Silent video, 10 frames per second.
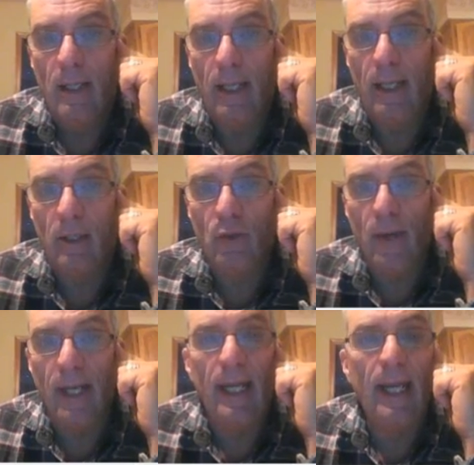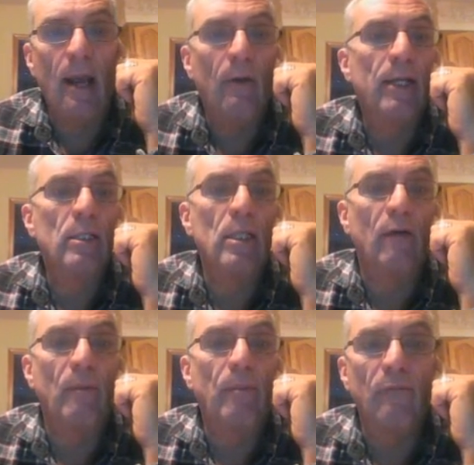the shrinking areas
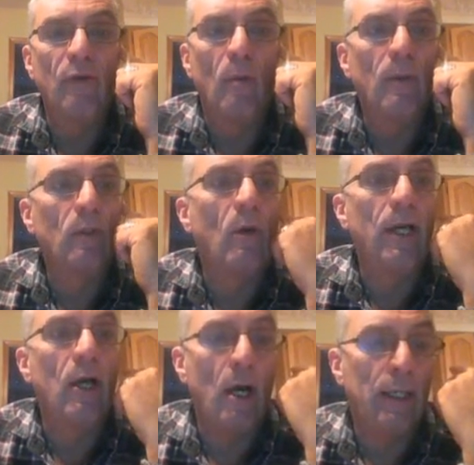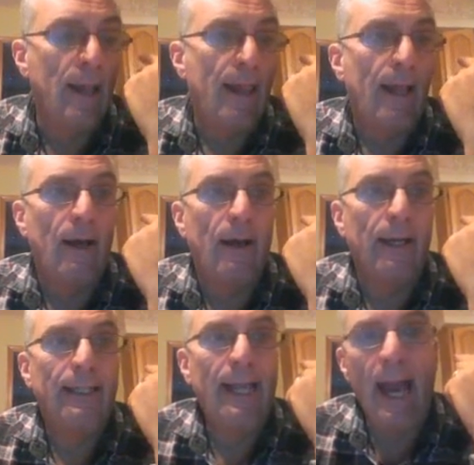of above normal going on uh,
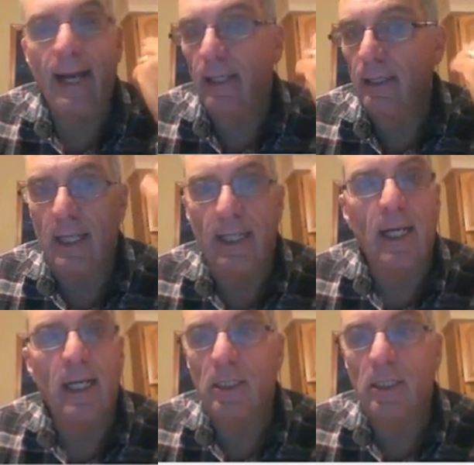in Canada, telling